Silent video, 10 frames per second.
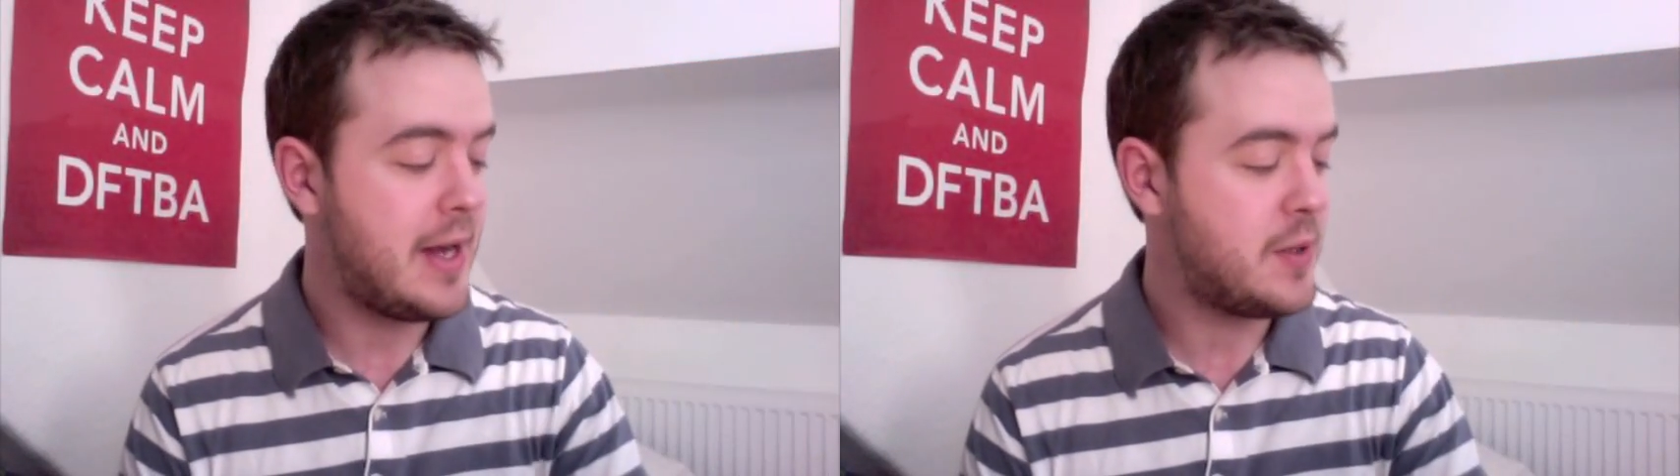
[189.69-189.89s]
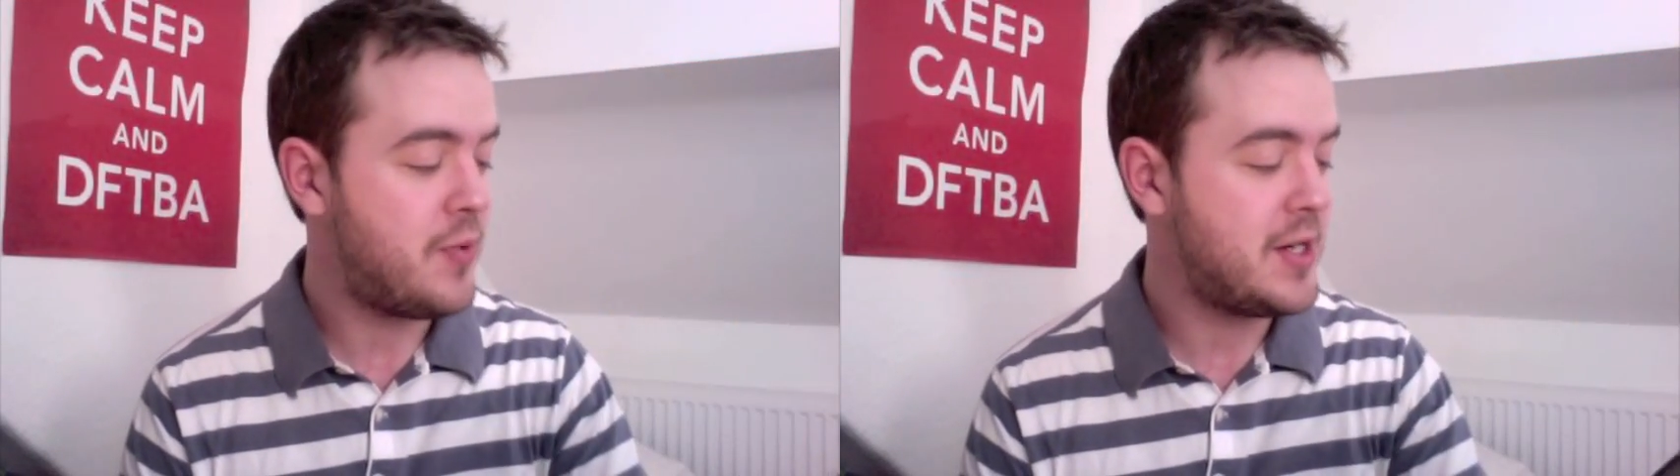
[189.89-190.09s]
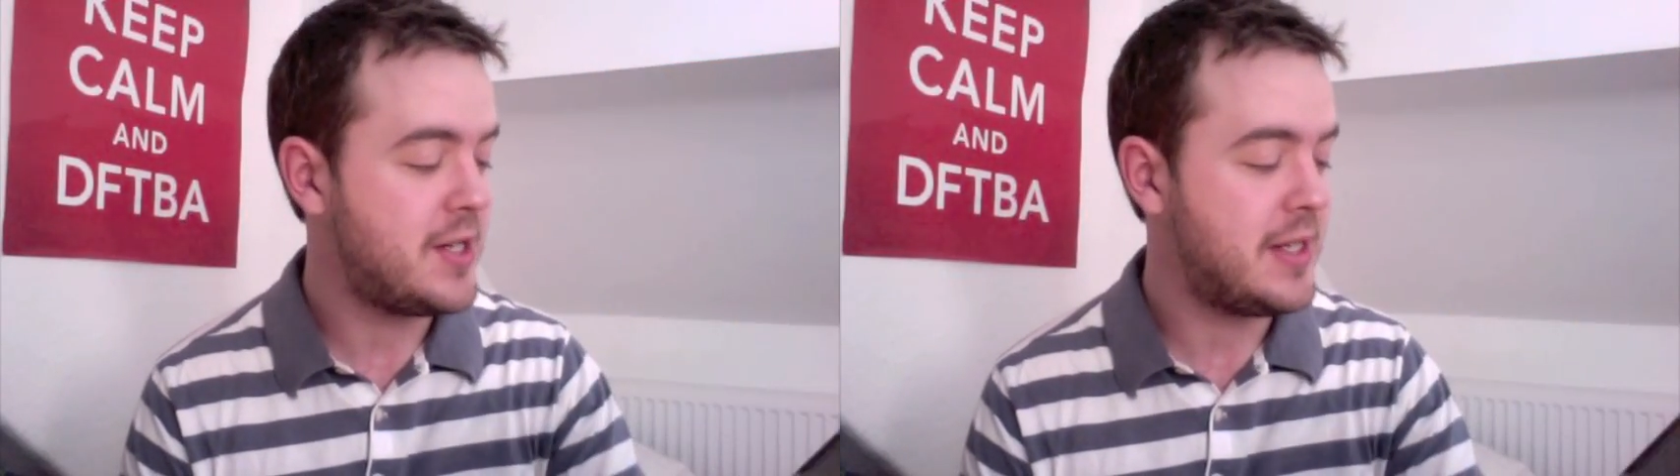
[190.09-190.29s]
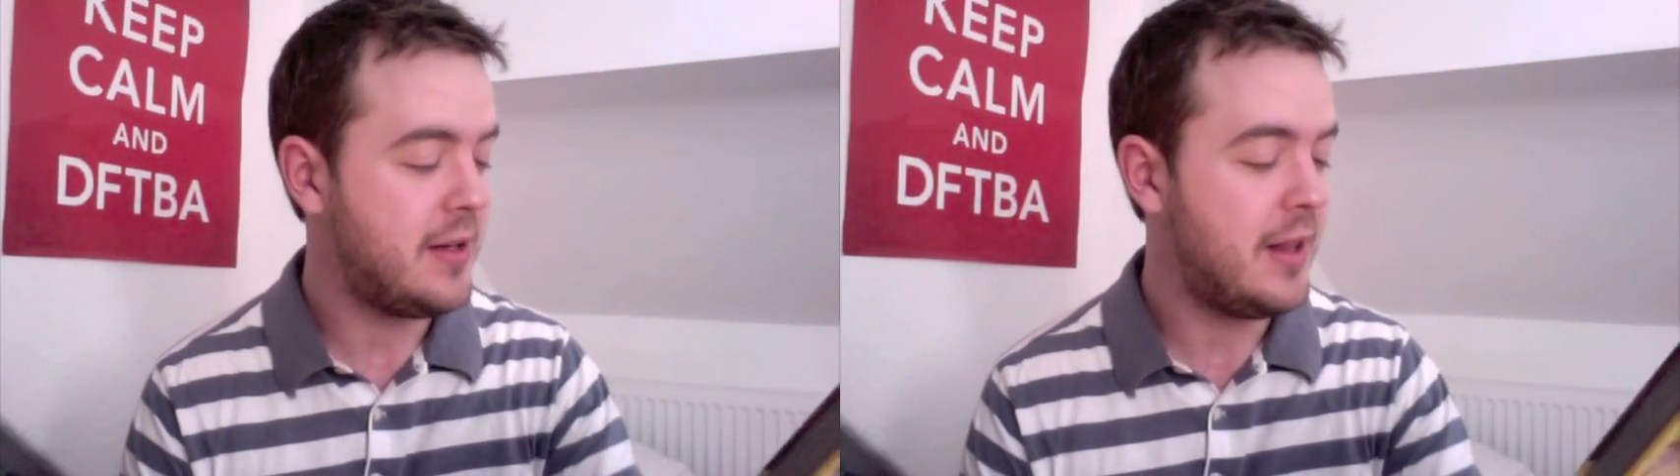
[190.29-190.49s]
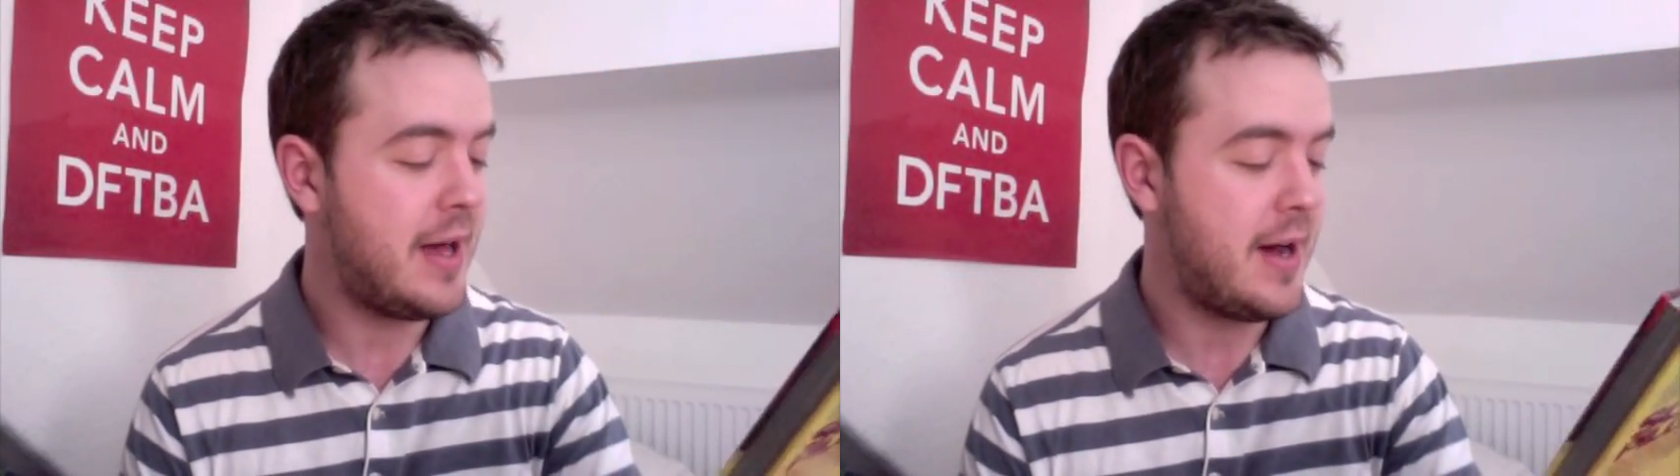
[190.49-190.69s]
His Precious
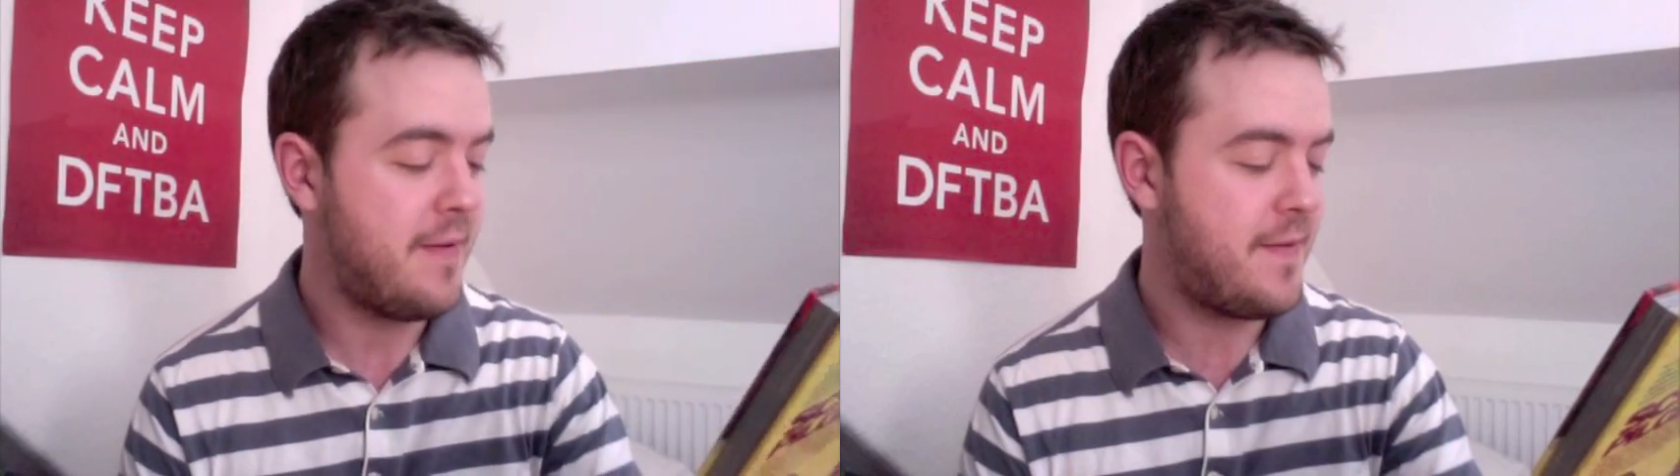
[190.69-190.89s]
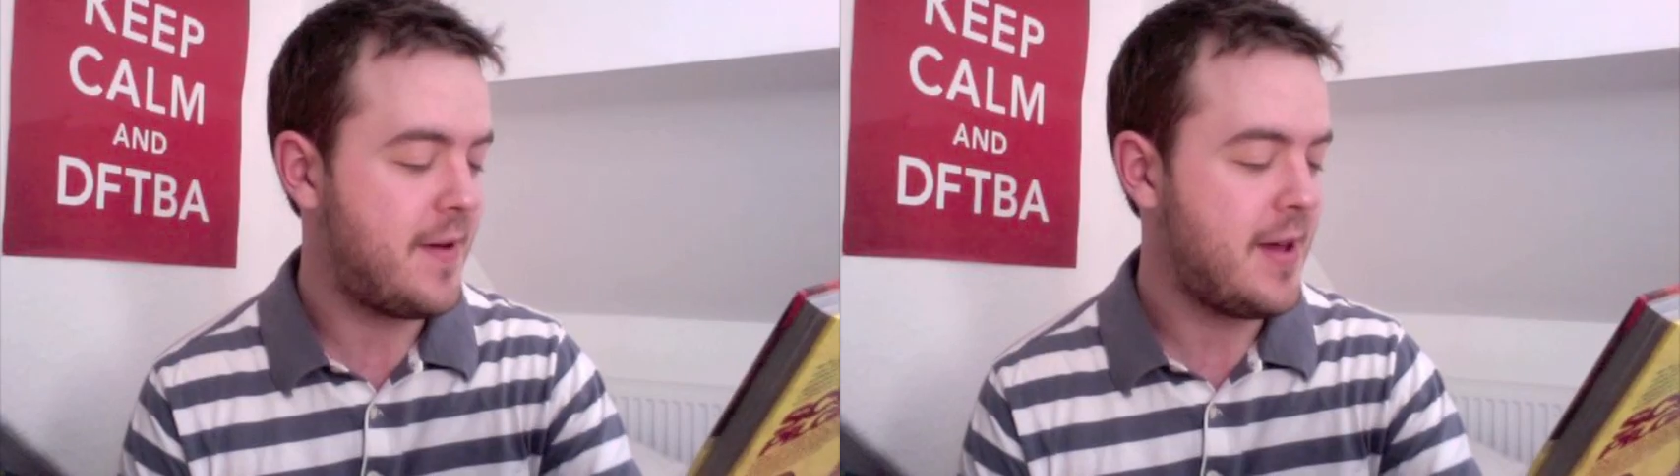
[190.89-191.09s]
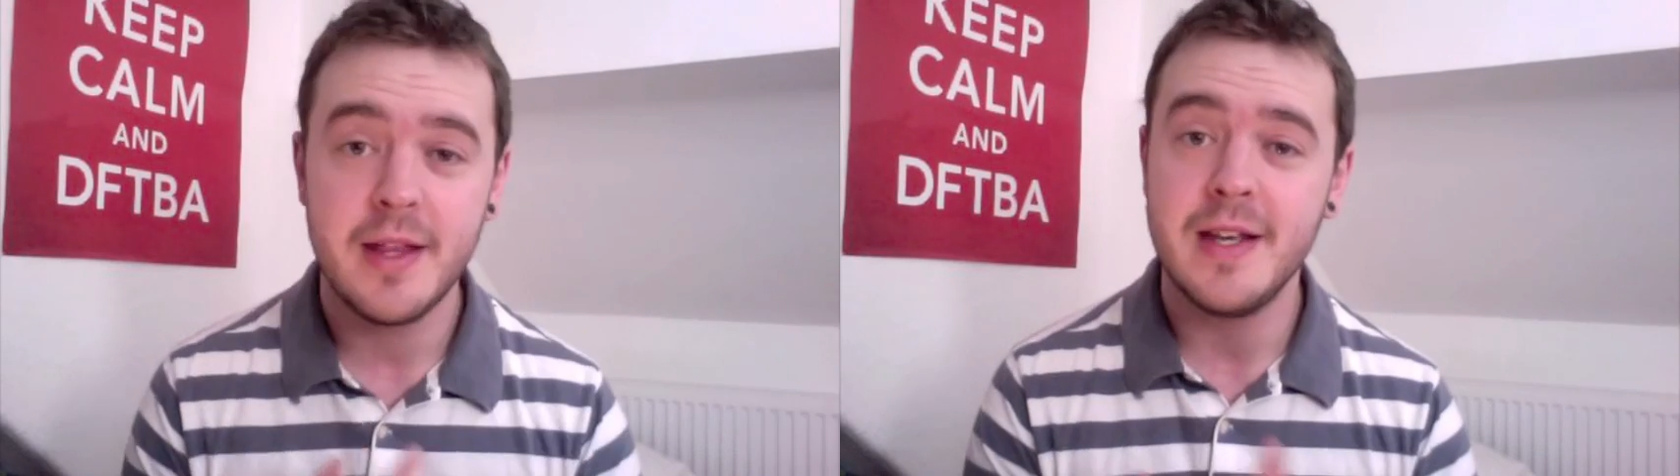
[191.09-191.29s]
Little Life.